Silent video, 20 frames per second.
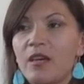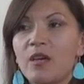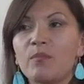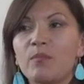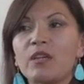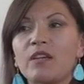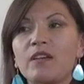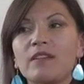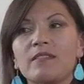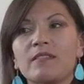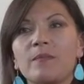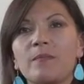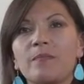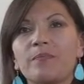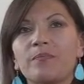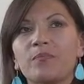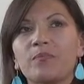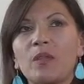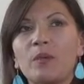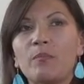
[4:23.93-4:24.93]
Because
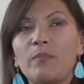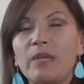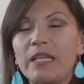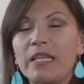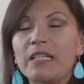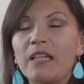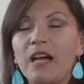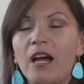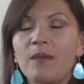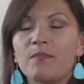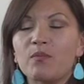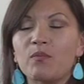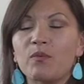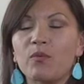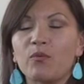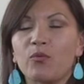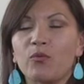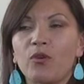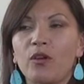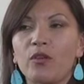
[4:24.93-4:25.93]
many times
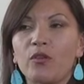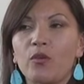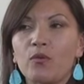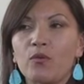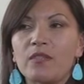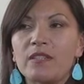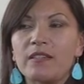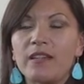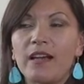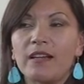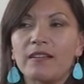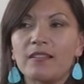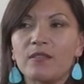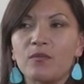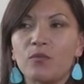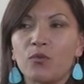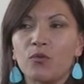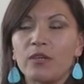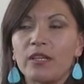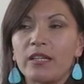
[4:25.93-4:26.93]
when we're on those
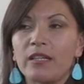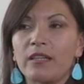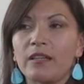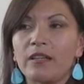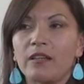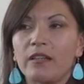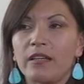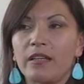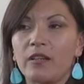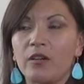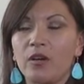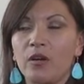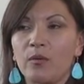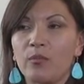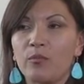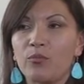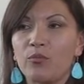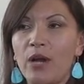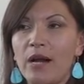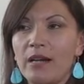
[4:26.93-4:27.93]
sets working in
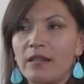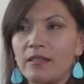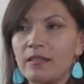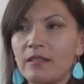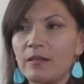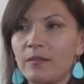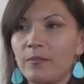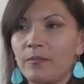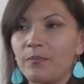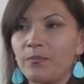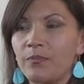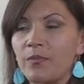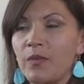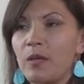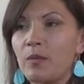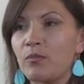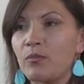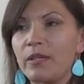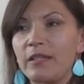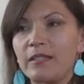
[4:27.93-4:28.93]
our practicum
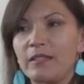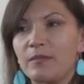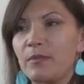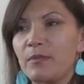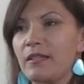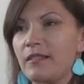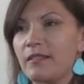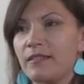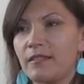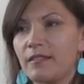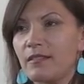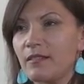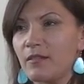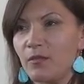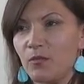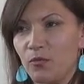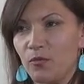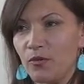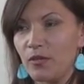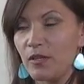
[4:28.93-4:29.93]
placements,
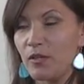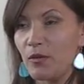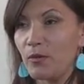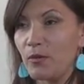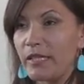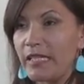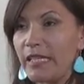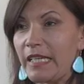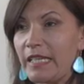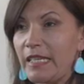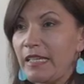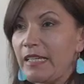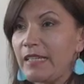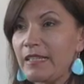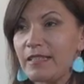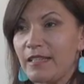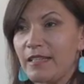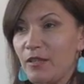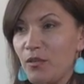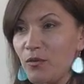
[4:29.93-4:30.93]
we're the only
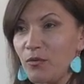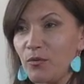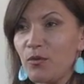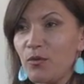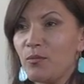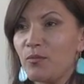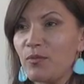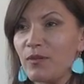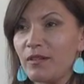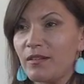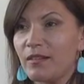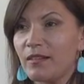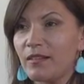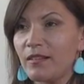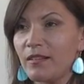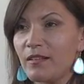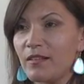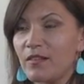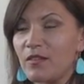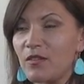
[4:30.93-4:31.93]
Indians in the group.
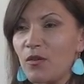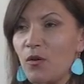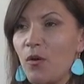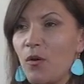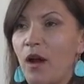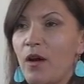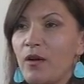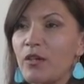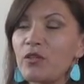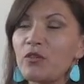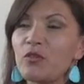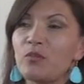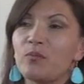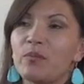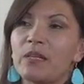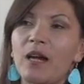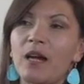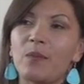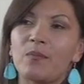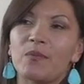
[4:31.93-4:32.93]
So how do you
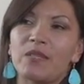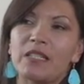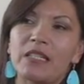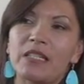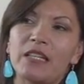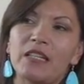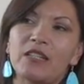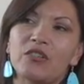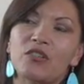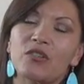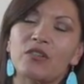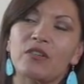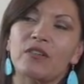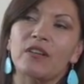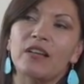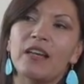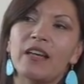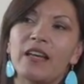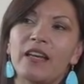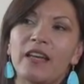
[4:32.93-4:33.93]
become the teacher
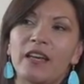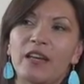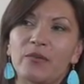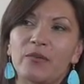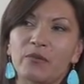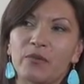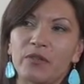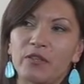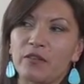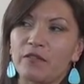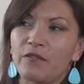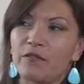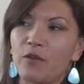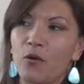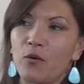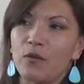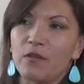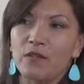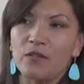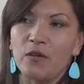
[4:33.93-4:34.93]
and really
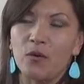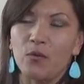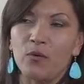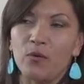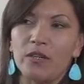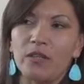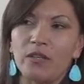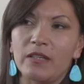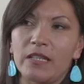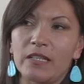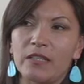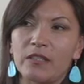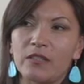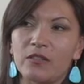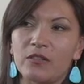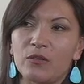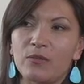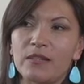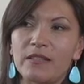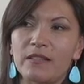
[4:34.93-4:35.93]
focus on what you need to
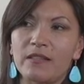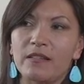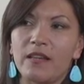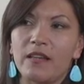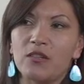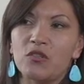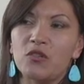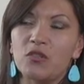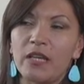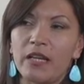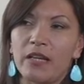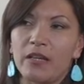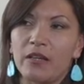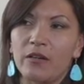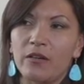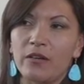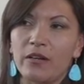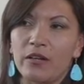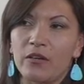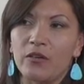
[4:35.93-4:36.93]
do as an
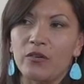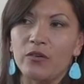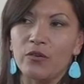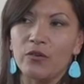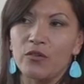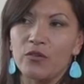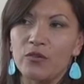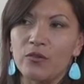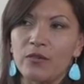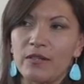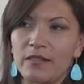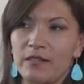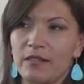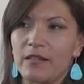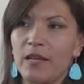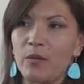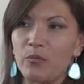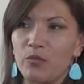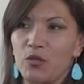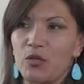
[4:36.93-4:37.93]
educator and a nurturer, as an
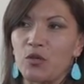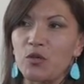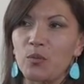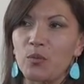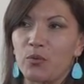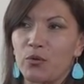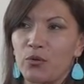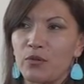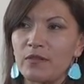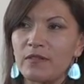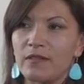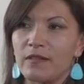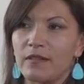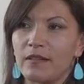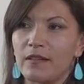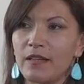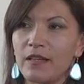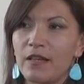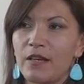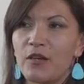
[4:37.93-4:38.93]
Aboriginal person?